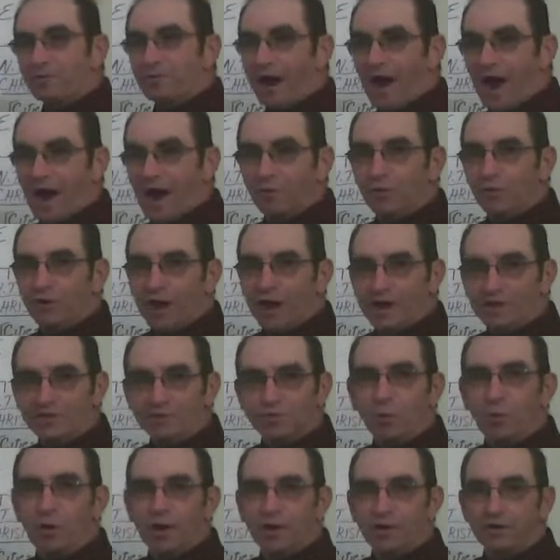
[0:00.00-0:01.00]
the Bible
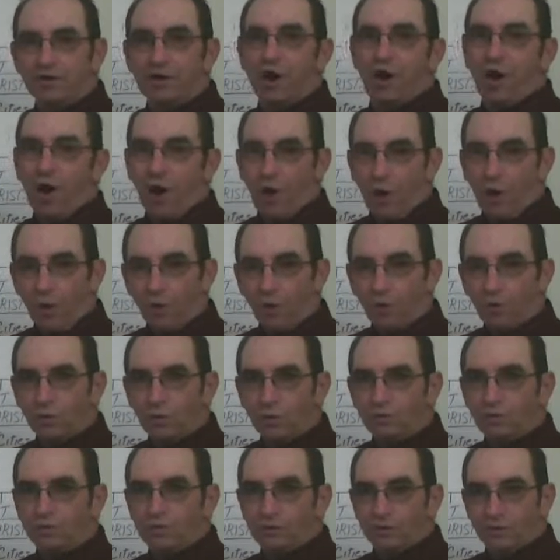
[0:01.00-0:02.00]
as one
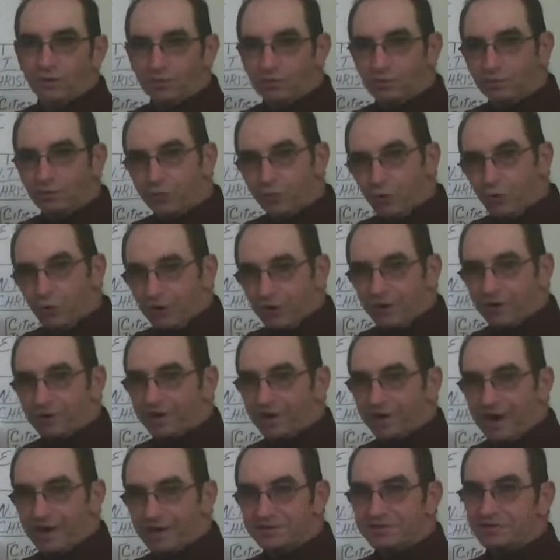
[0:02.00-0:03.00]
whole book.
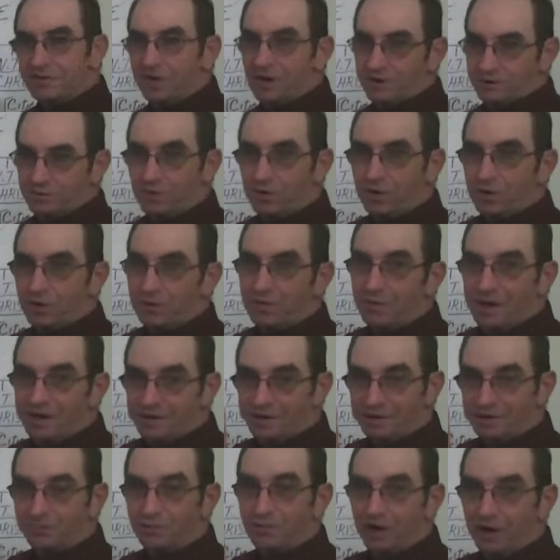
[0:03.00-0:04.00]
Okay, so that's what it
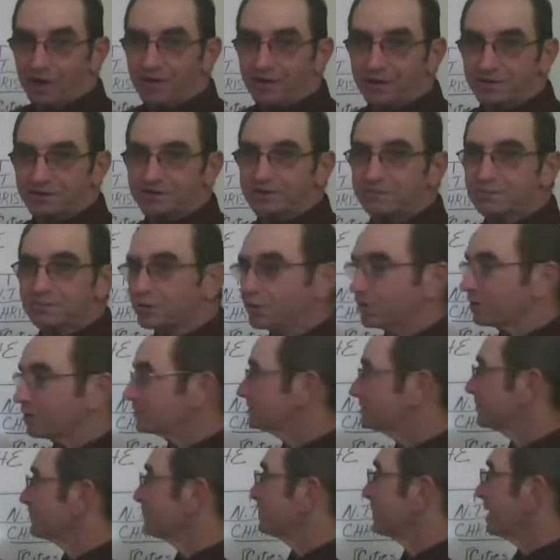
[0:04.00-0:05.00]
means, a list of
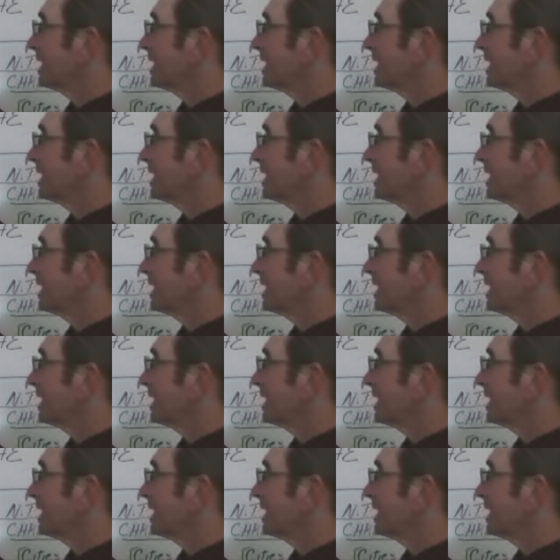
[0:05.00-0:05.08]
books.